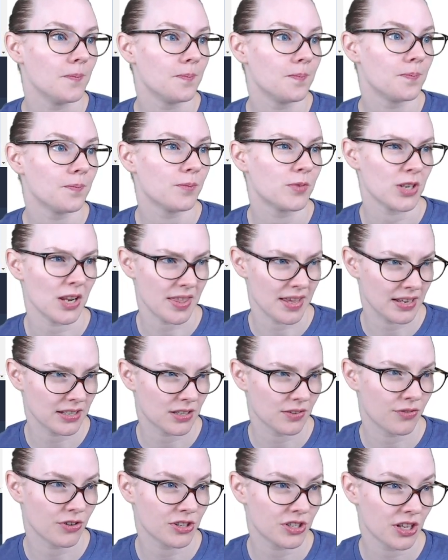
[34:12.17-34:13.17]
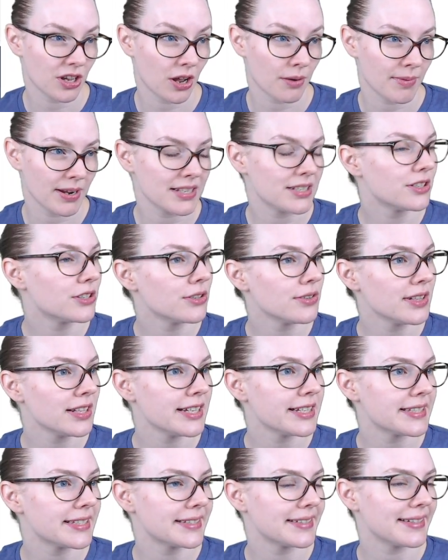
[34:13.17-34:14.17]
which I think is the first thing on my to-do
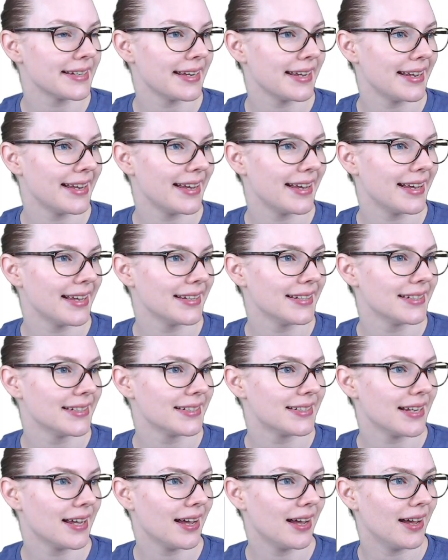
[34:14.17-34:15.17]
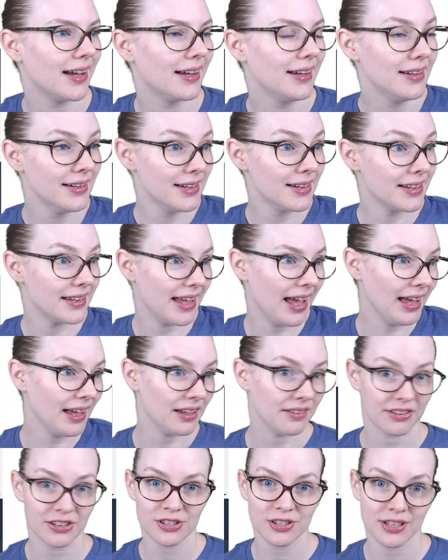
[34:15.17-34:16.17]
list. And yeah,
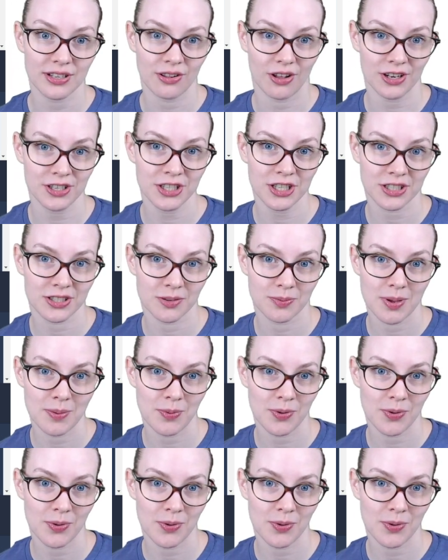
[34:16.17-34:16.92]
eventually launch it so people